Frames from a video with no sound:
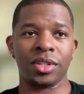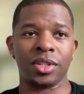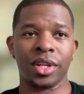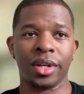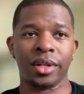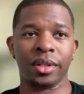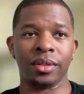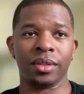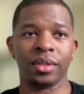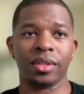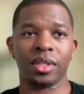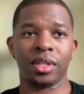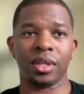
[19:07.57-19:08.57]
I'll share
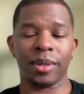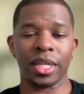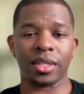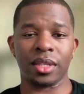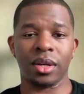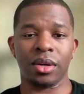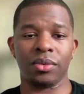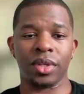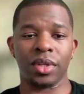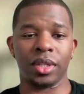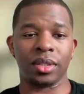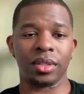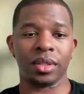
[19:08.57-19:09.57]
to
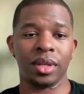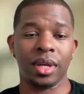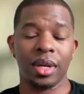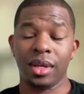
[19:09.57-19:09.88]
myself is